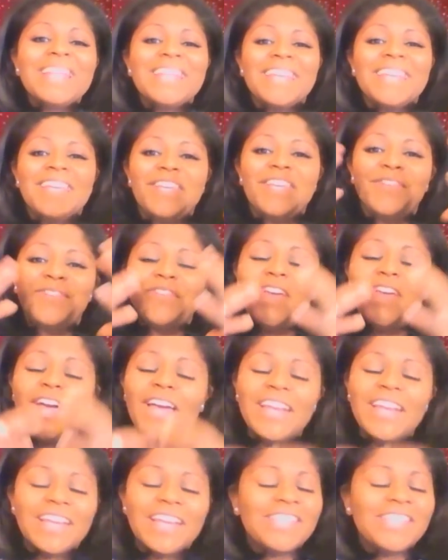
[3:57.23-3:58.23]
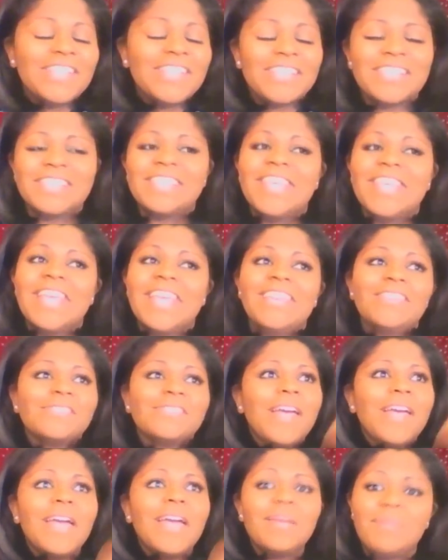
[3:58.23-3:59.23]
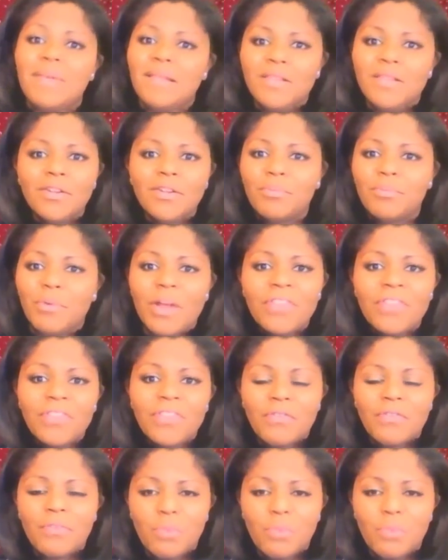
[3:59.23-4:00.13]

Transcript: Like you've got to just, there's got to be a little breath of